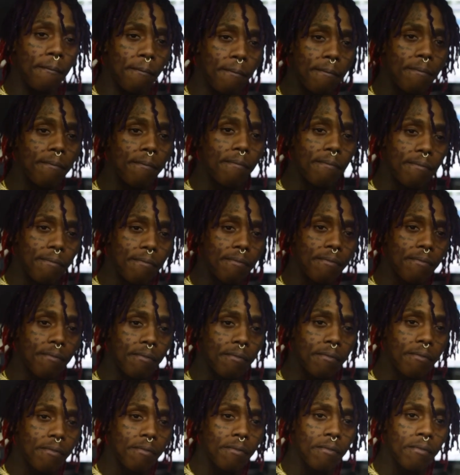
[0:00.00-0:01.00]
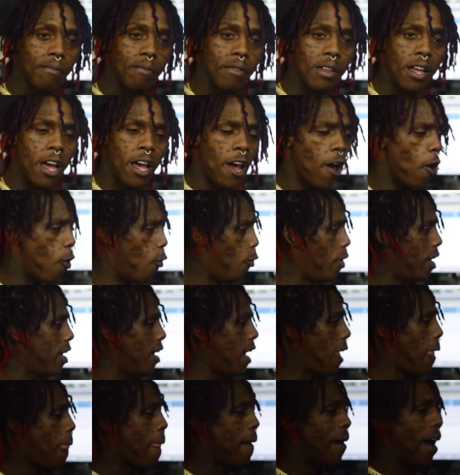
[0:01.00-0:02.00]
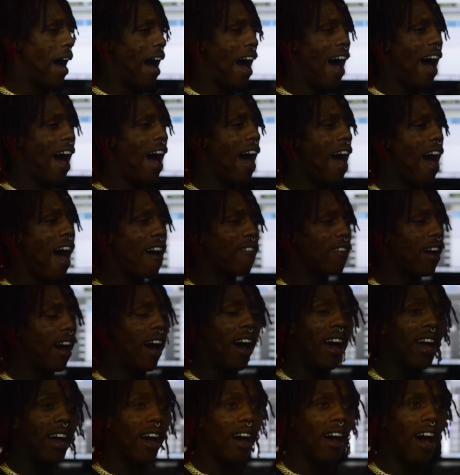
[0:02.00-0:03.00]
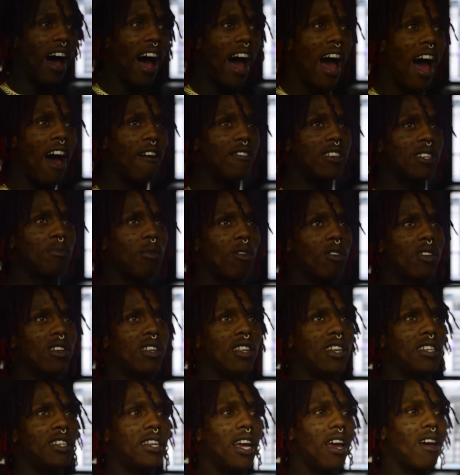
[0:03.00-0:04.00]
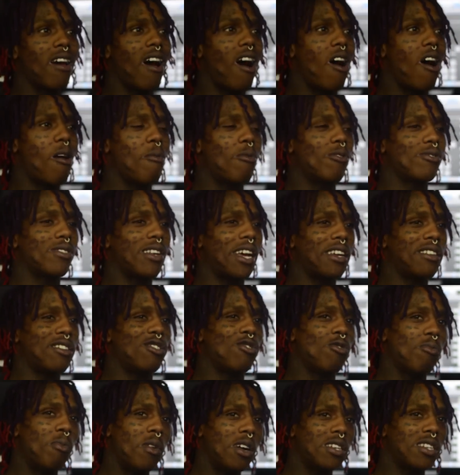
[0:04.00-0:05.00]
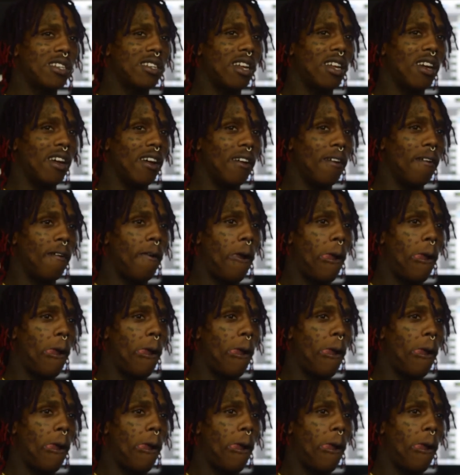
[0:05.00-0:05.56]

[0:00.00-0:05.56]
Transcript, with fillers: have you have you spoke to him? We I have I I haven't spoken to Lil almost like two months now.